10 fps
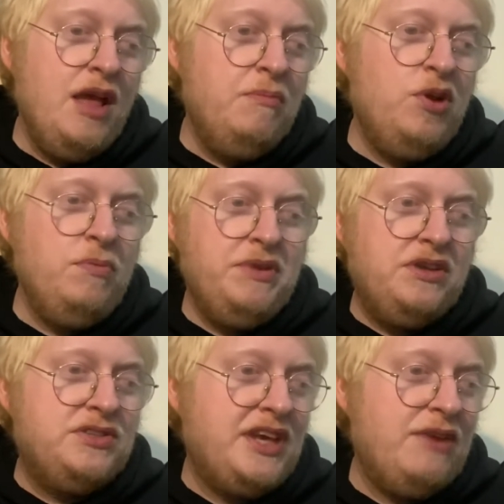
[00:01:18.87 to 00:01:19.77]
But
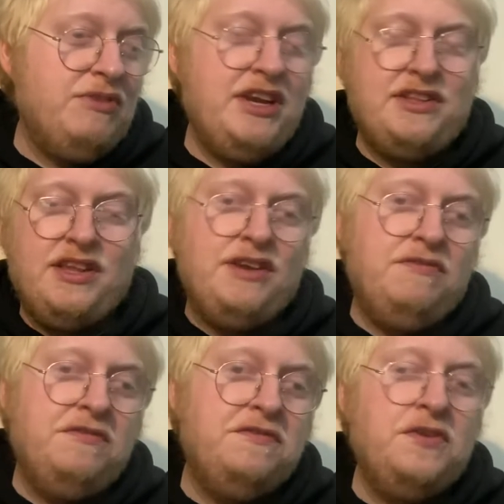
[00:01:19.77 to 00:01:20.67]
because Harry had like
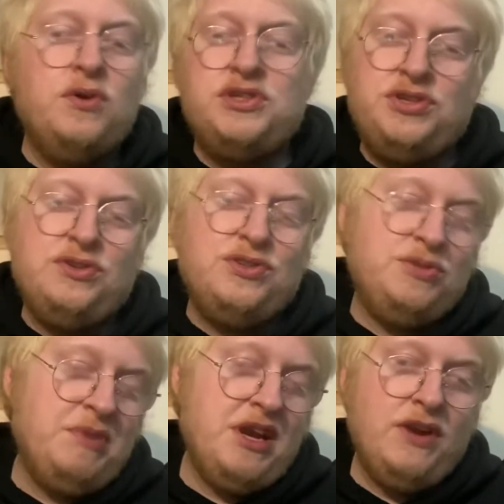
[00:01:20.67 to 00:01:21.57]
fuck tons of
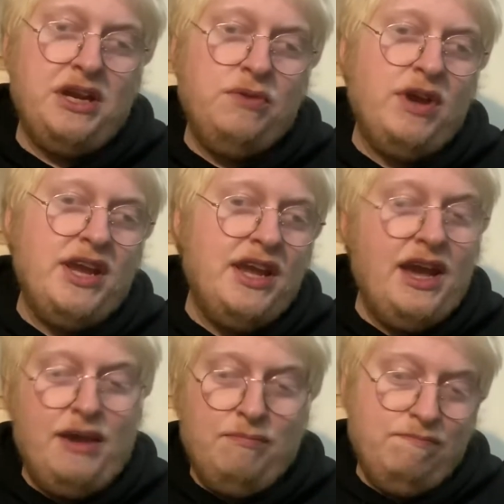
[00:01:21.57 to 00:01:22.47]
beer anyway,
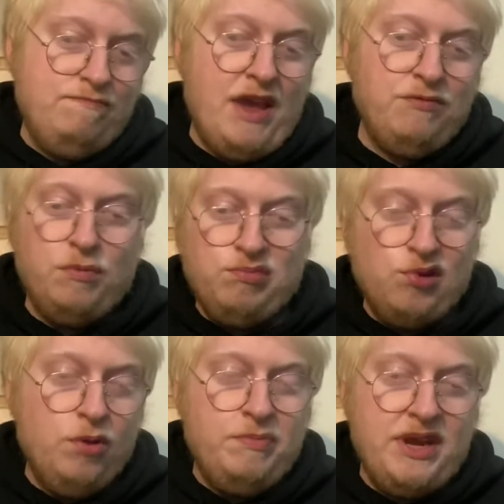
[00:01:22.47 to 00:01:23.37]
and everyone
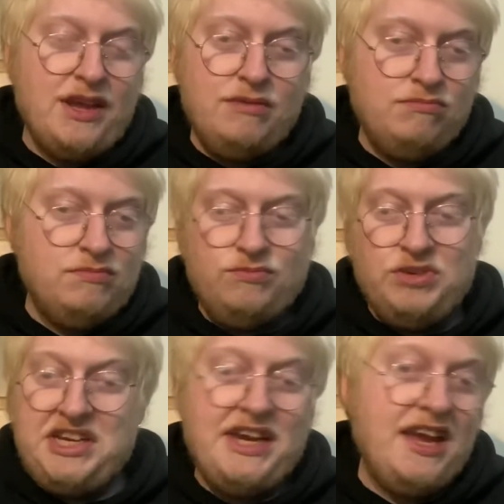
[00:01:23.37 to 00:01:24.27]
brought beer, we
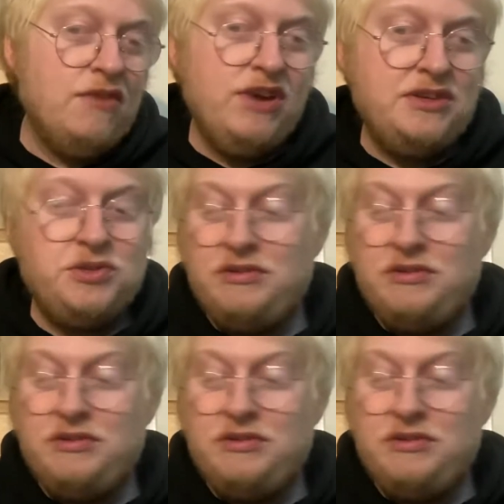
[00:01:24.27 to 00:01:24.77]
didn't get round to it.